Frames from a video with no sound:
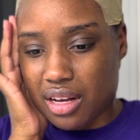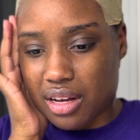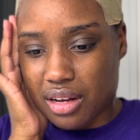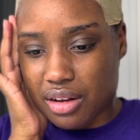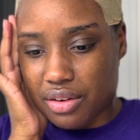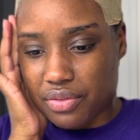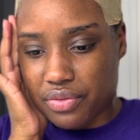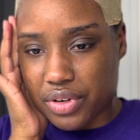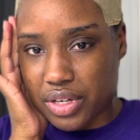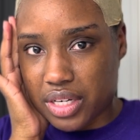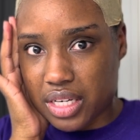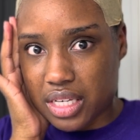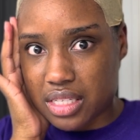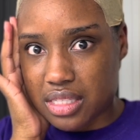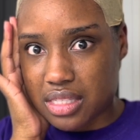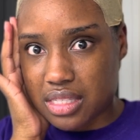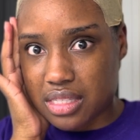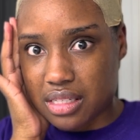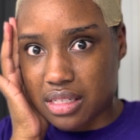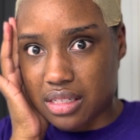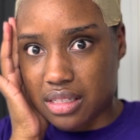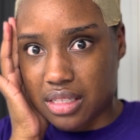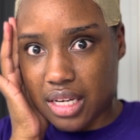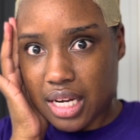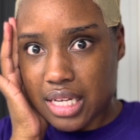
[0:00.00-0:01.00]
for this
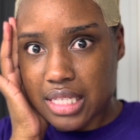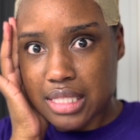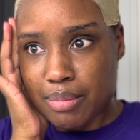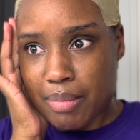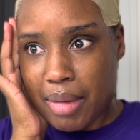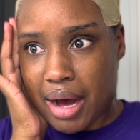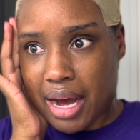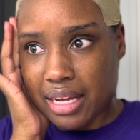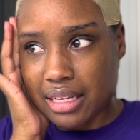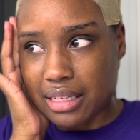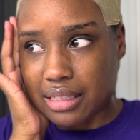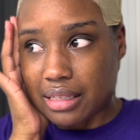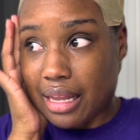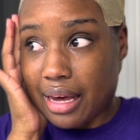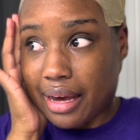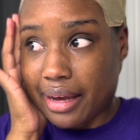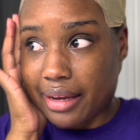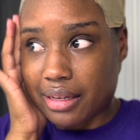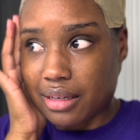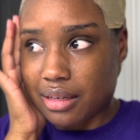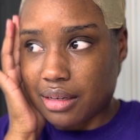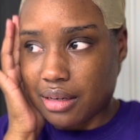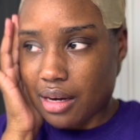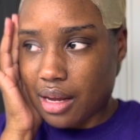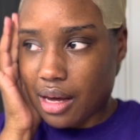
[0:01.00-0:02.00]
dust mite.
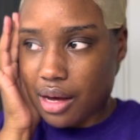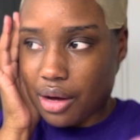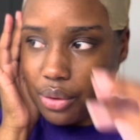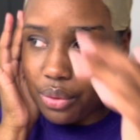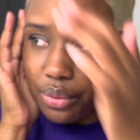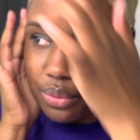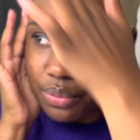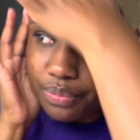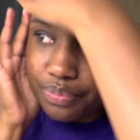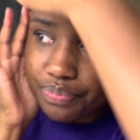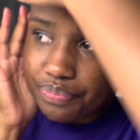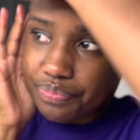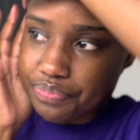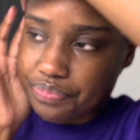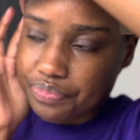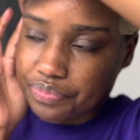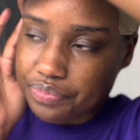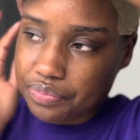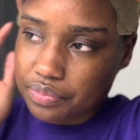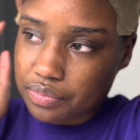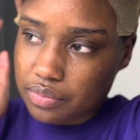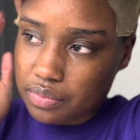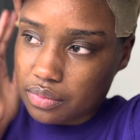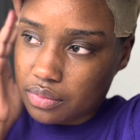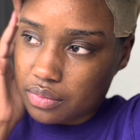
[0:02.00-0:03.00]
Like, no.
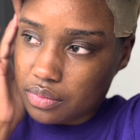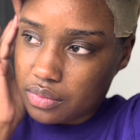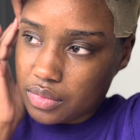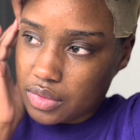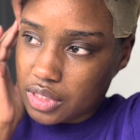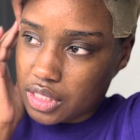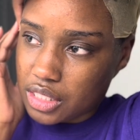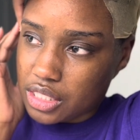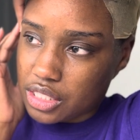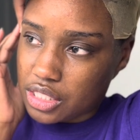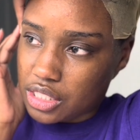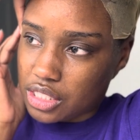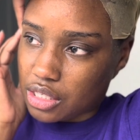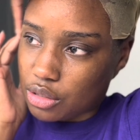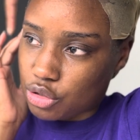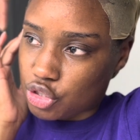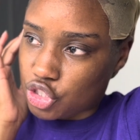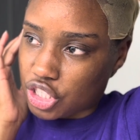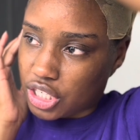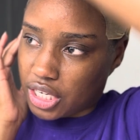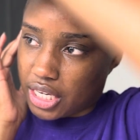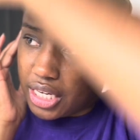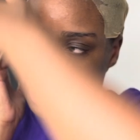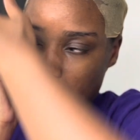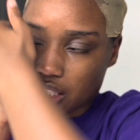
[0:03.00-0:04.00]
So
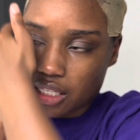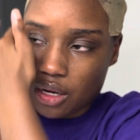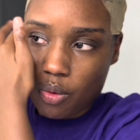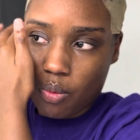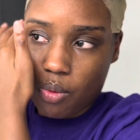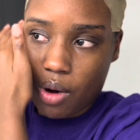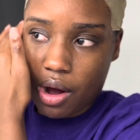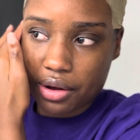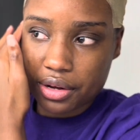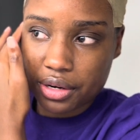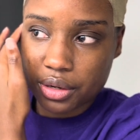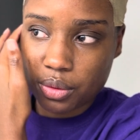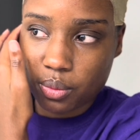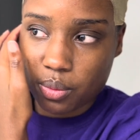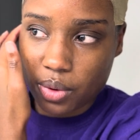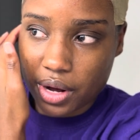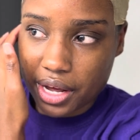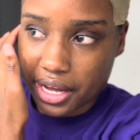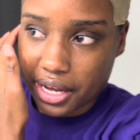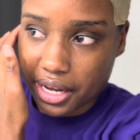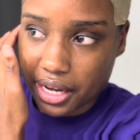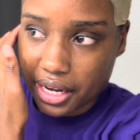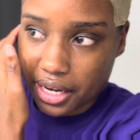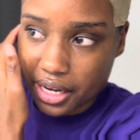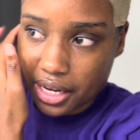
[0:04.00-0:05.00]
she ends up walking
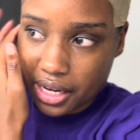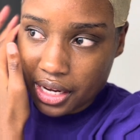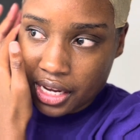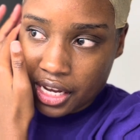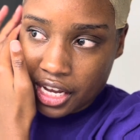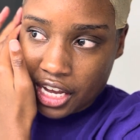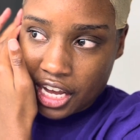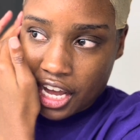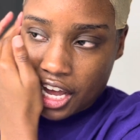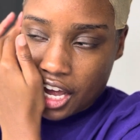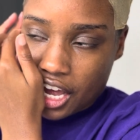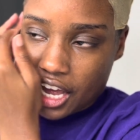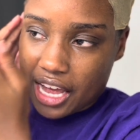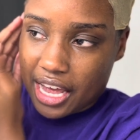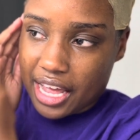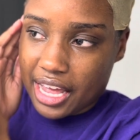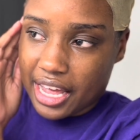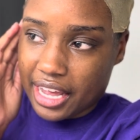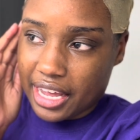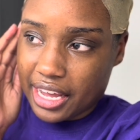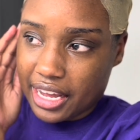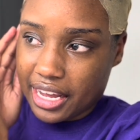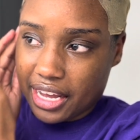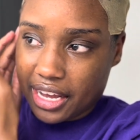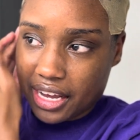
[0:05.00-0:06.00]
away,
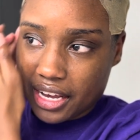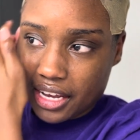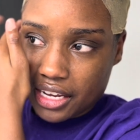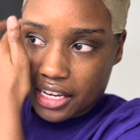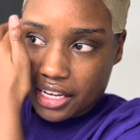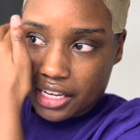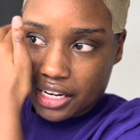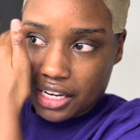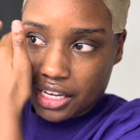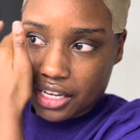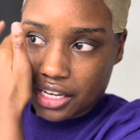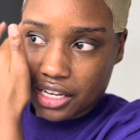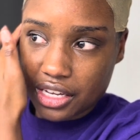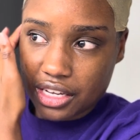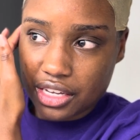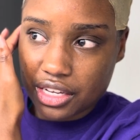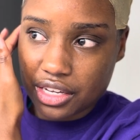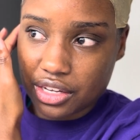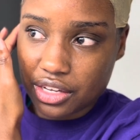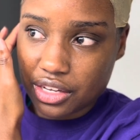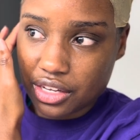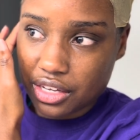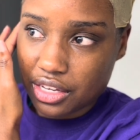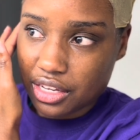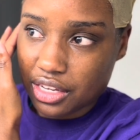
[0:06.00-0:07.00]
and
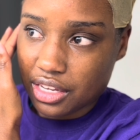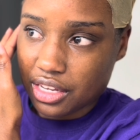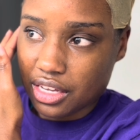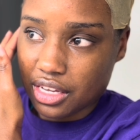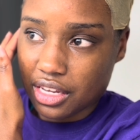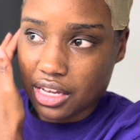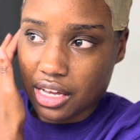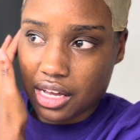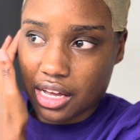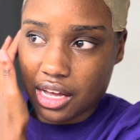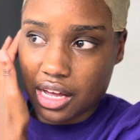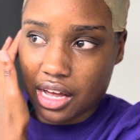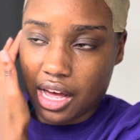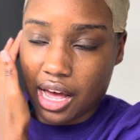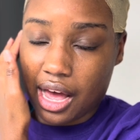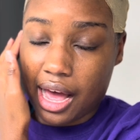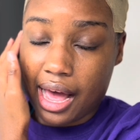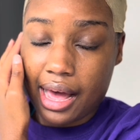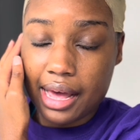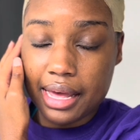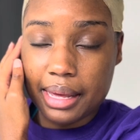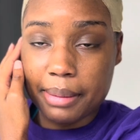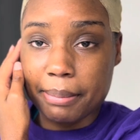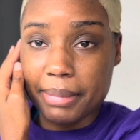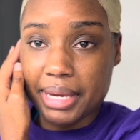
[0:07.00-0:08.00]

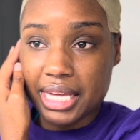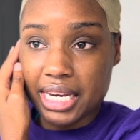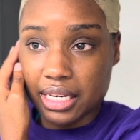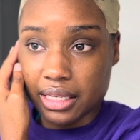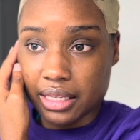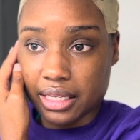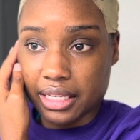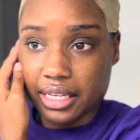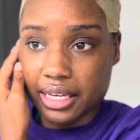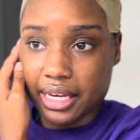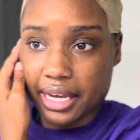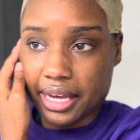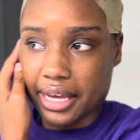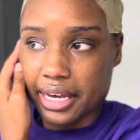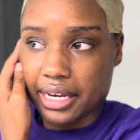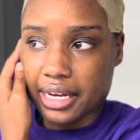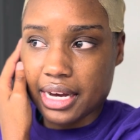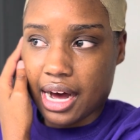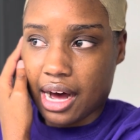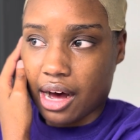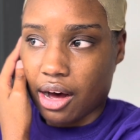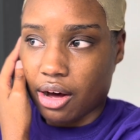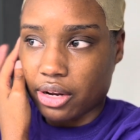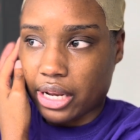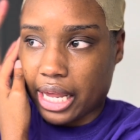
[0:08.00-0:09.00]
I immediately had
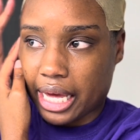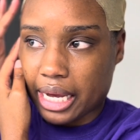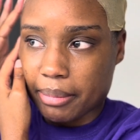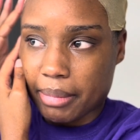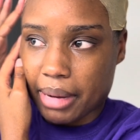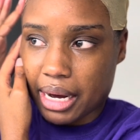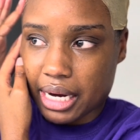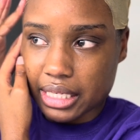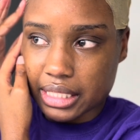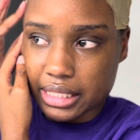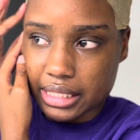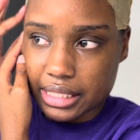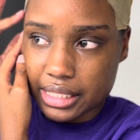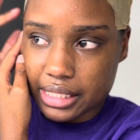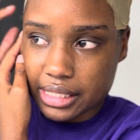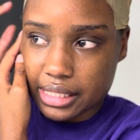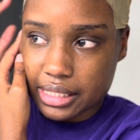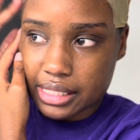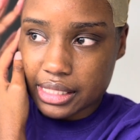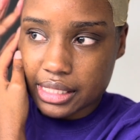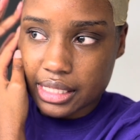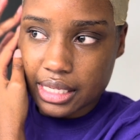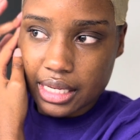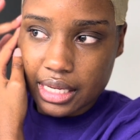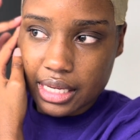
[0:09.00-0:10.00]
called like my
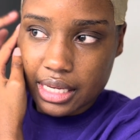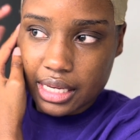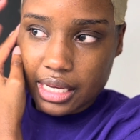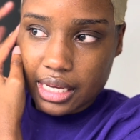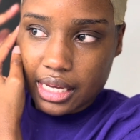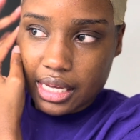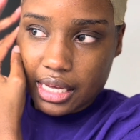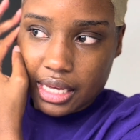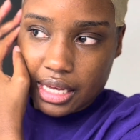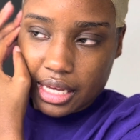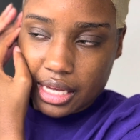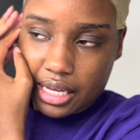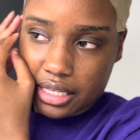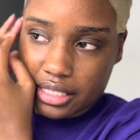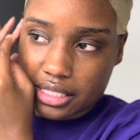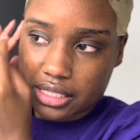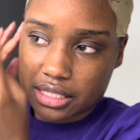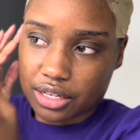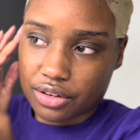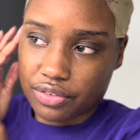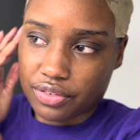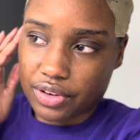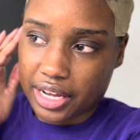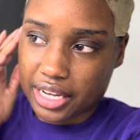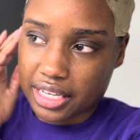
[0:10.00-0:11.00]
aunt and
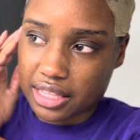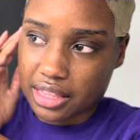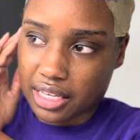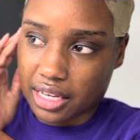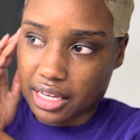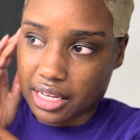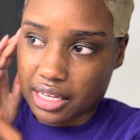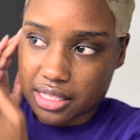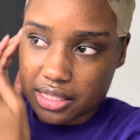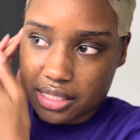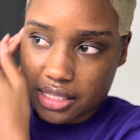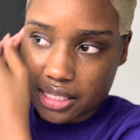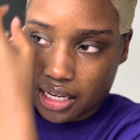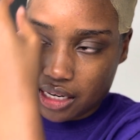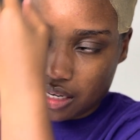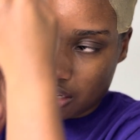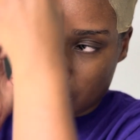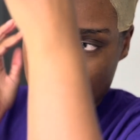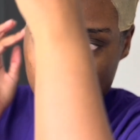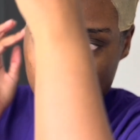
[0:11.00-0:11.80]
stuff like that, telling her